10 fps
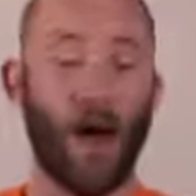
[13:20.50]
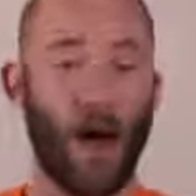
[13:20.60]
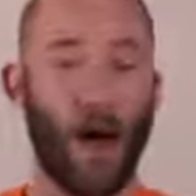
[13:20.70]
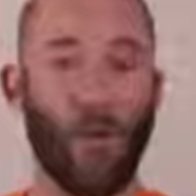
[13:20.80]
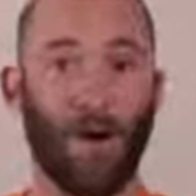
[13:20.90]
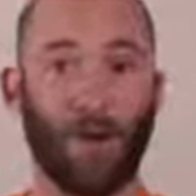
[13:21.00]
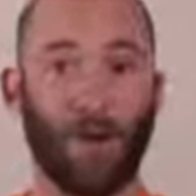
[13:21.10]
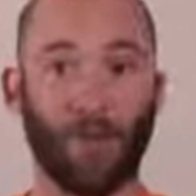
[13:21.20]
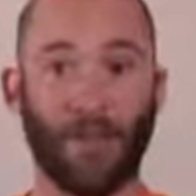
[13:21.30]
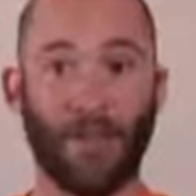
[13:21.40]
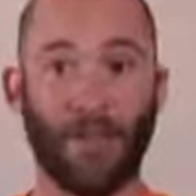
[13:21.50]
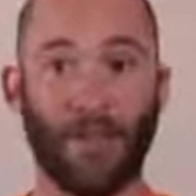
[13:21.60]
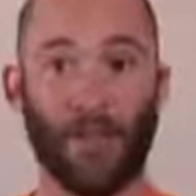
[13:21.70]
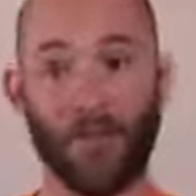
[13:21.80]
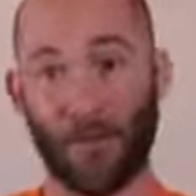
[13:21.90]
Well,
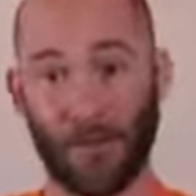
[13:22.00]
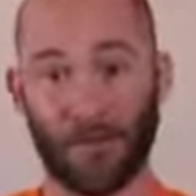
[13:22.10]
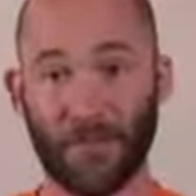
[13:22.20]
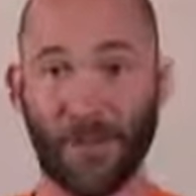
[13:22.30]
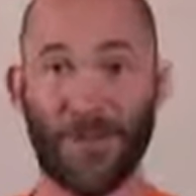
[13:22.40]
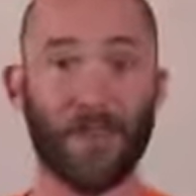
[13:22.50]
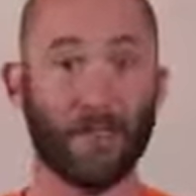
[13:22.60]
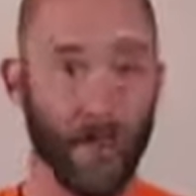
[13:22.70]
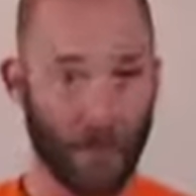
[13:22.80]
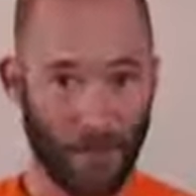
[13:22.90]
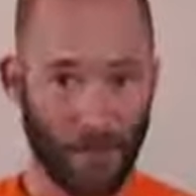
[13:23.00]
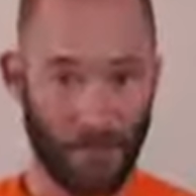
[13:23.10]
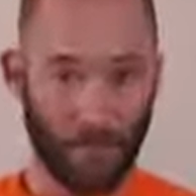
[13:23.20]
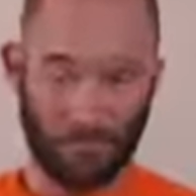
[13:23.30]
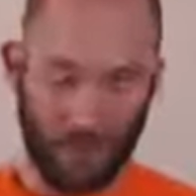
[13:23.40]
the Acronis for a desktop
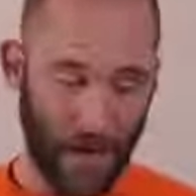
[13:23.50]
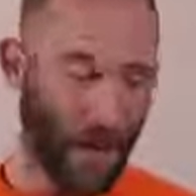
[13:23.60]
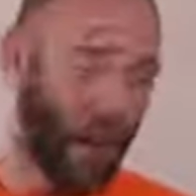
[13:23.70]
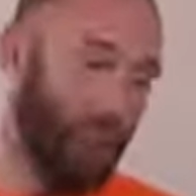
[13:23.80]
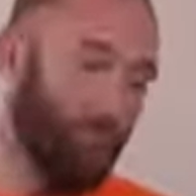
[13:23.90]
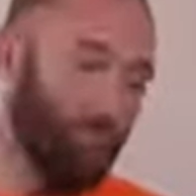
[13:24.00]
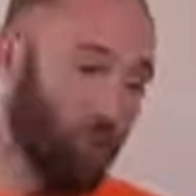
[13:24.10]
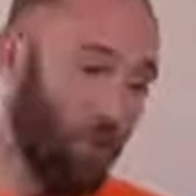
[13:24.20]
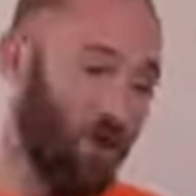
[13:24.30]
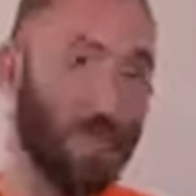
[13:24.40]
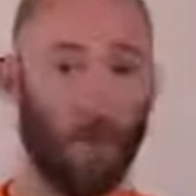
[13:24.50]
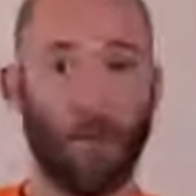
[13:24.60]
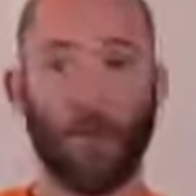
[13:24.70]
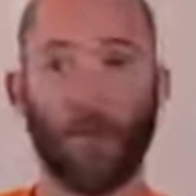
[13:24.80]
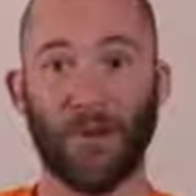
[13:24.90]
computer was
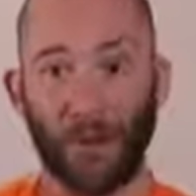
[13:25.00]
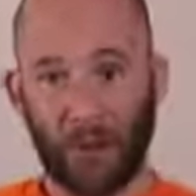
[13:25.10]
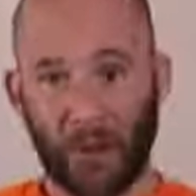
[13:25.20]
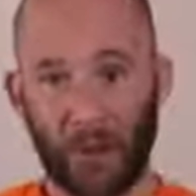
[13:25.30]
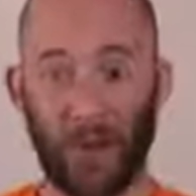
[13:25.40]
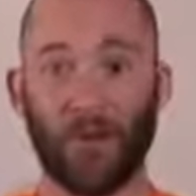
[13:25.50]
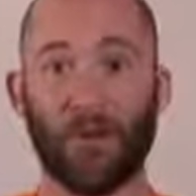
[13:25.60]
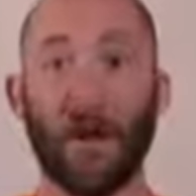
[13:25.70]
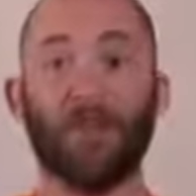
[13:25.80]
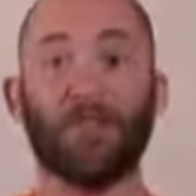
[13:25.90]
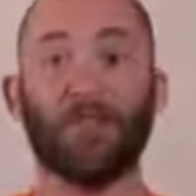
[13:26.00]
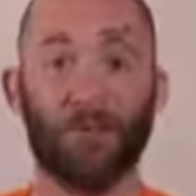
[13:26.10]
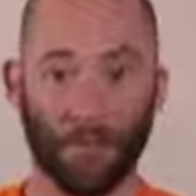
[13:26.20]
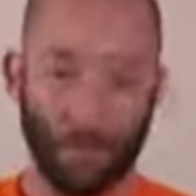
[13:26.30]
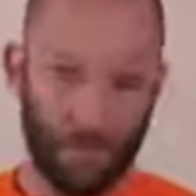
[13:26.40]
anywhere between $50 to $100,
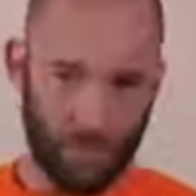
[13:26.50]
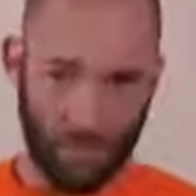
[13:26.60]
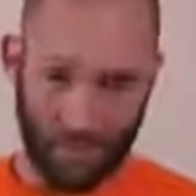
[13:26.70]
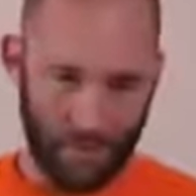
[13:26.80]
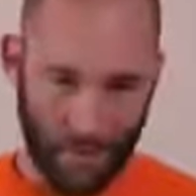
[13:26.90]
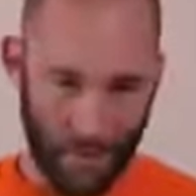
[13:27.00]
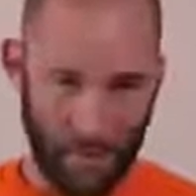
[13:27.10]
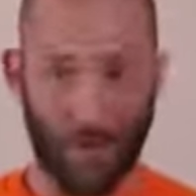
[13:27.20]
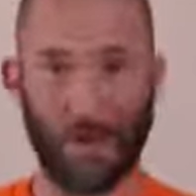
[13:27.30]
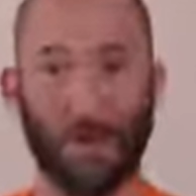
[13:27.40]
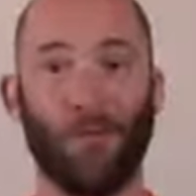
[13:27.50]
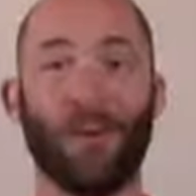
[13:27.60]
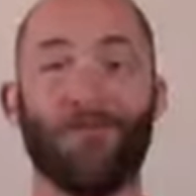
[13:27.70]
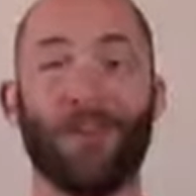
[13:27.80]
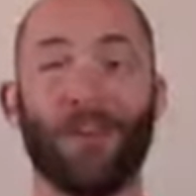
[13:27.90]
depending on
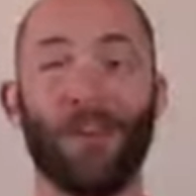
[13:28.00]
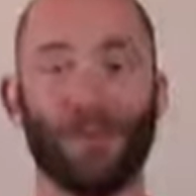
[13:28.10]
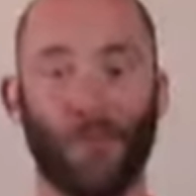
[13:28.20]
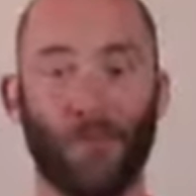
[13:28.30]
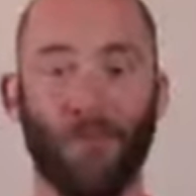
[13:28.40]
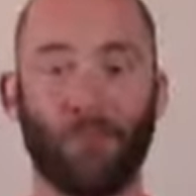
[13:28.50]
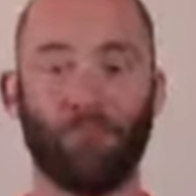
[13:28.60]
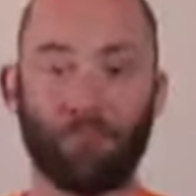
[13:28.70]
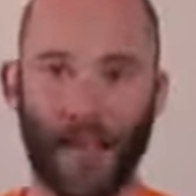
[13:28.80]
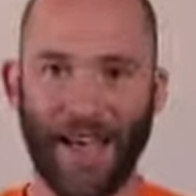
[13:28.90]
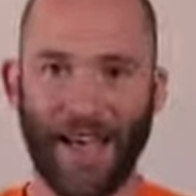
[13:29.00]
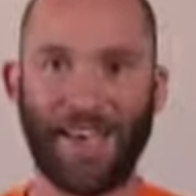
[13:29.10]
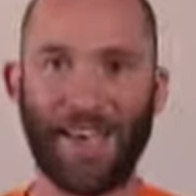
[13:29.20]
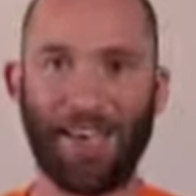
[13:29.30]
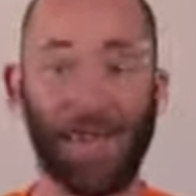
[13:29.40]
what edition we bought.
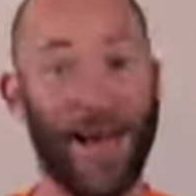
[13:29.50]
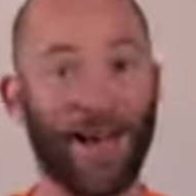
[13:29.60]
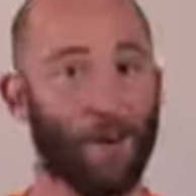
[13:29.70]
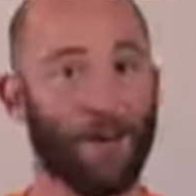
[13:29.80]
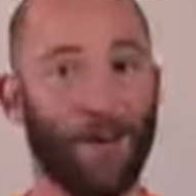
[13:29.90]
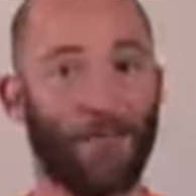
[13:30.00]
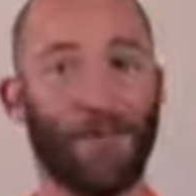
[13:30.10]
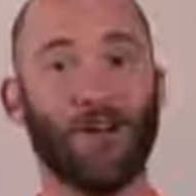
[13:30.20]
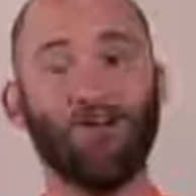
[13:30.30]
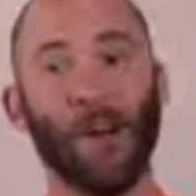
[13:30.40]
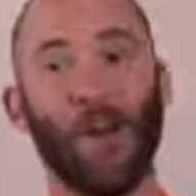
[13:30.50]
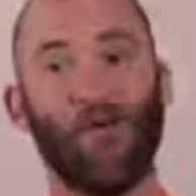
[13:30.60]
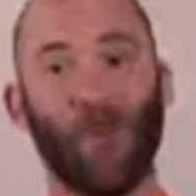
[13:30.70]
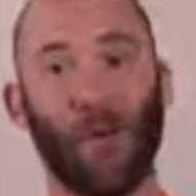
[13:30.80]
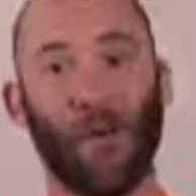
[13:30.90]
The backup software
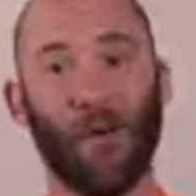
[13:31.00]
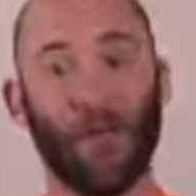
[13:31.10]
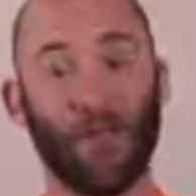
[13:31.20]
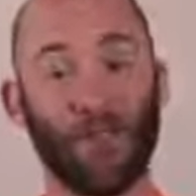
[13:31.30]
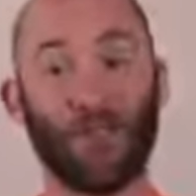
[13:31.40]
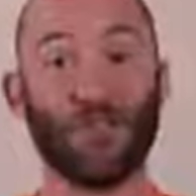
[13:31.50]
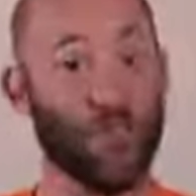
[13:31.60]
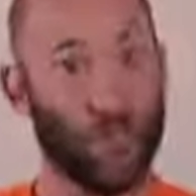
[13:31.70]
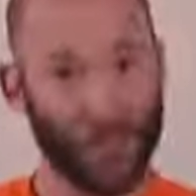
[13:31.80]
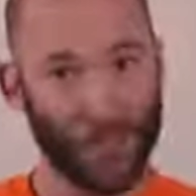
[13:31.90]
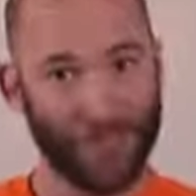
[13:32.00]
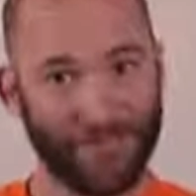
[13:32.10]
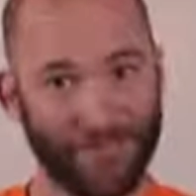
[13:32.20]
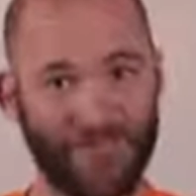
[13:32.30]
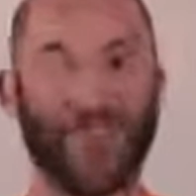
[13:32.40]
for the
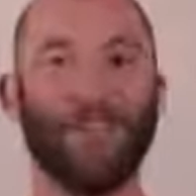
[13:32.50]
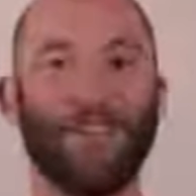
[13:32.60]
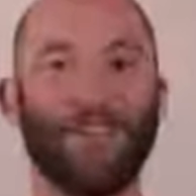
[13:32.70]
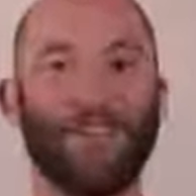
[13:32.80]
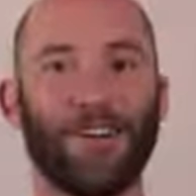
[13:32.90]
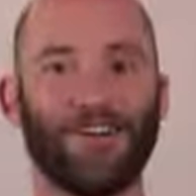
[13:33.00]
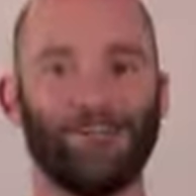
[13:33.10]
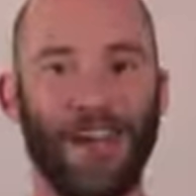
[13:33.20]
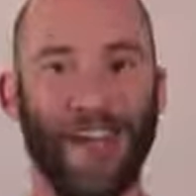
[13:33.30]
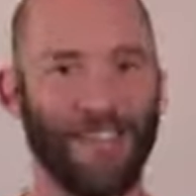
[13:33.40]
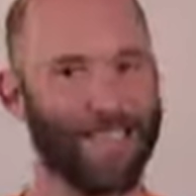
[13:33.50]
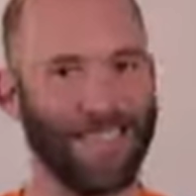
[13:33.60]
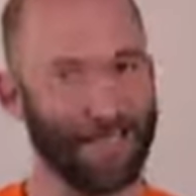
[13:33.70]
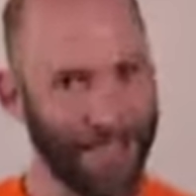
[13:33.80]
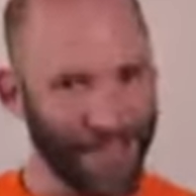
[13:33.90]
servers that we installed, it
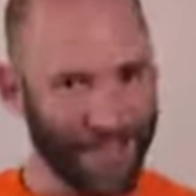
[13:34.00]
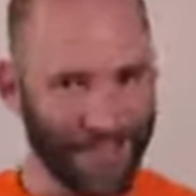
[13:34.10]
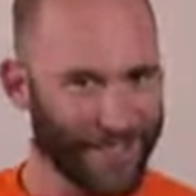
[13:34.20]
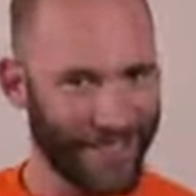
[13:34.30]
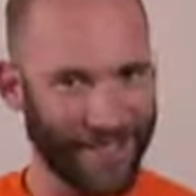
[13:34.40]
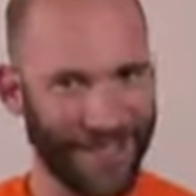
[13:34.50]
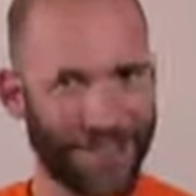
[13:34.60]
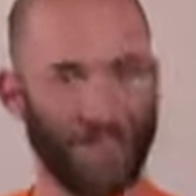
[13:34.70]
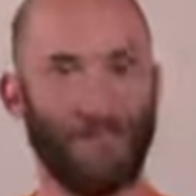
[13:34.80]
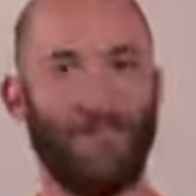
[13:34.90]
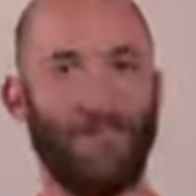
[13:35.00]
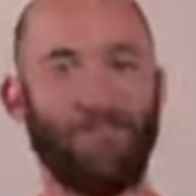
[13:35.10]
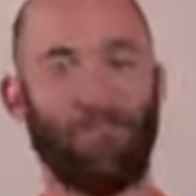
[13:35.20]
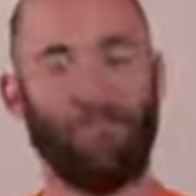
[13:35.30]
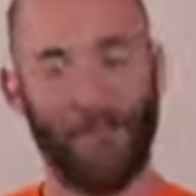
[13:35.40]
seems like it's the exact same
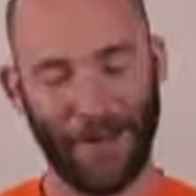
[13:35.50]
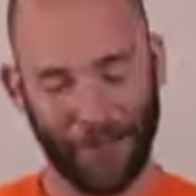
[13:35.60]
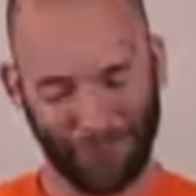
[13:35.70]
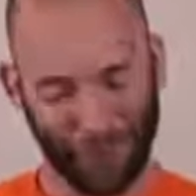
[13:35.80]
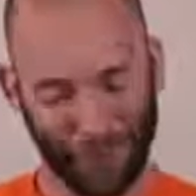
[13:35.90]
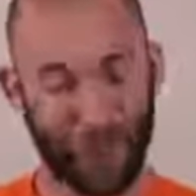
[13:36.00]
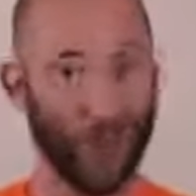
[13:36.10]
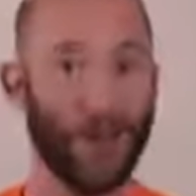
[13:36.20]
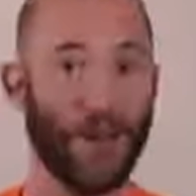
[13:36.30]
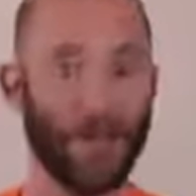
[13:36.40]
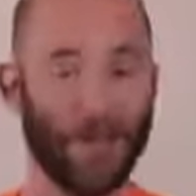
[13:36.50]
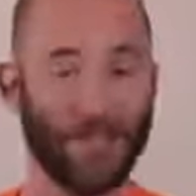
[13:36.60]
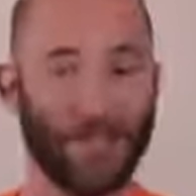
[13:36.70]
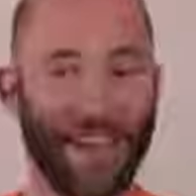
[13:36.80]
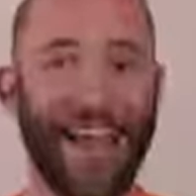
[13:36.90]
thing, but for whatever
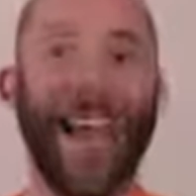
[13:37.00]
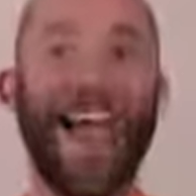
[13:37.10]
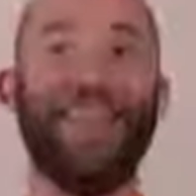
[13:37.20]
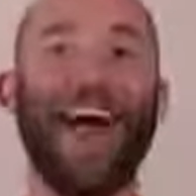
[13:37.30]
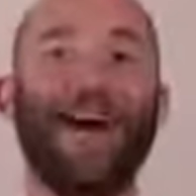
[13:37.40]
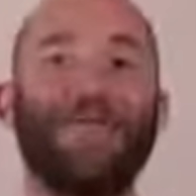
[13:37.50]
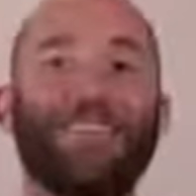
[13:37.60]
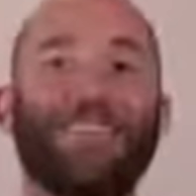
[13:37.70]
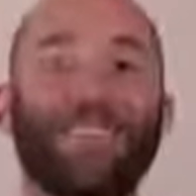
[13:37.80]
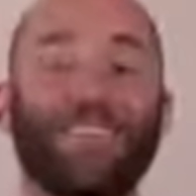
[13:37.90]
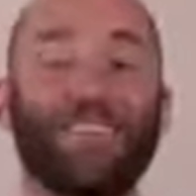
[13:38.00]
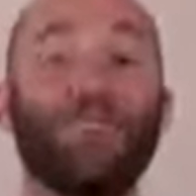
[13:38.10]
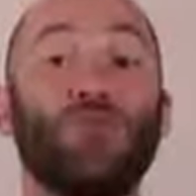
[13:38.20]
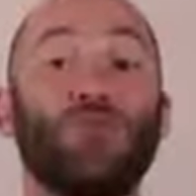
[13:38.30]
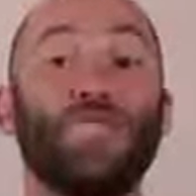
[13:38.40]
reason, that was
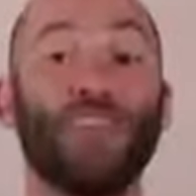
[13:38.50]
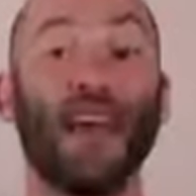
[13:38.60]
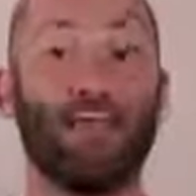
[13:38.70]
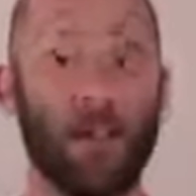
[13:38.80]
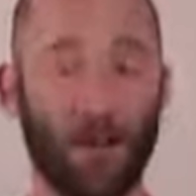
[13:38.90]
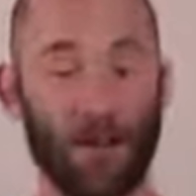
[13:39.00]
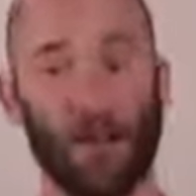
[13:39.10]
$600 to $700.